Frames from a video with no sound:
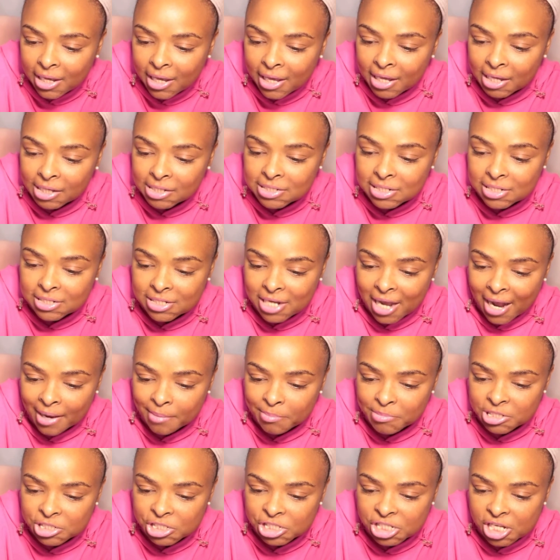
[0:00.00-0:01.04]
It's a
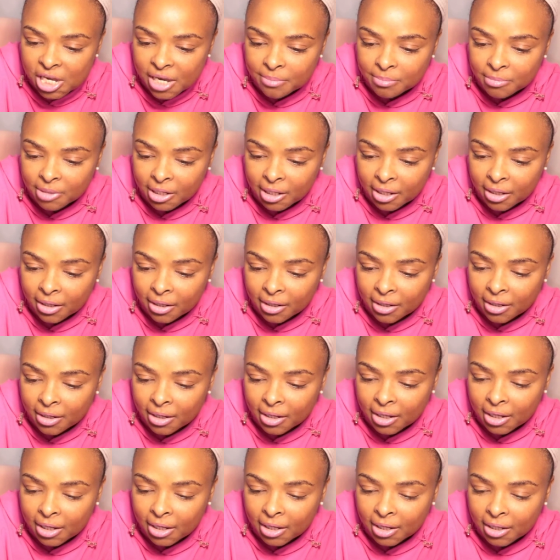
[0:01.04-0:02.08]
diamond shaped net,
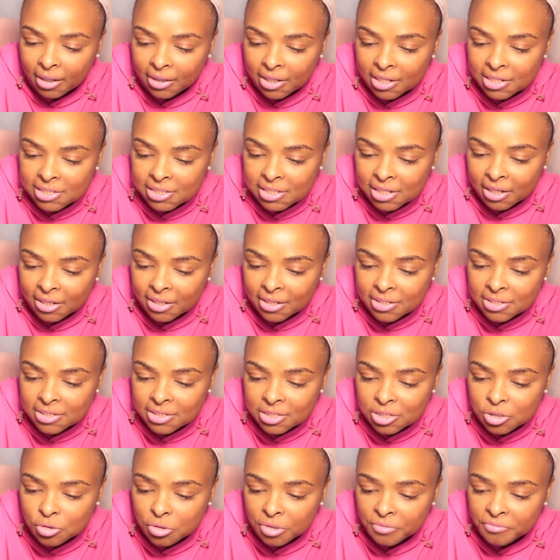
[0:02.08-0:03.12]
and they said it's
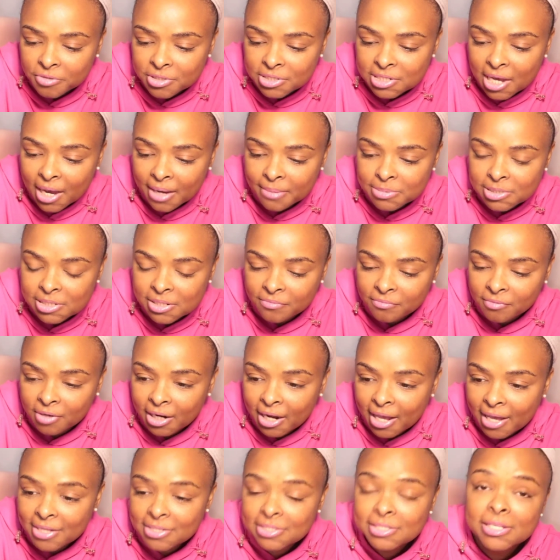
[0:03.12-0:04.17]
2 different types of
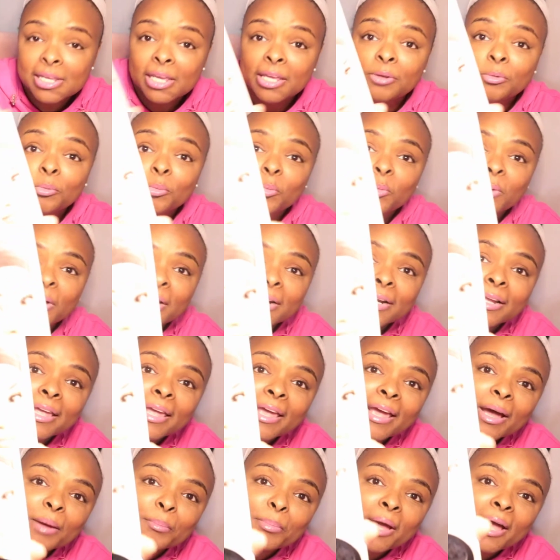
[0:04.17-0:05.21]
nets in 1
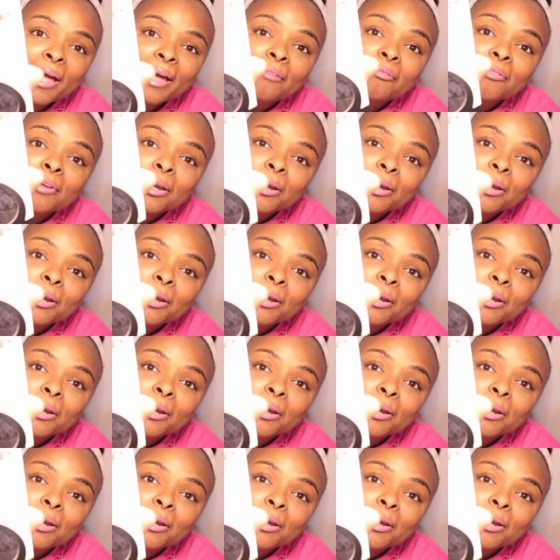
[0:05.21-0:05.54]
cap. I have no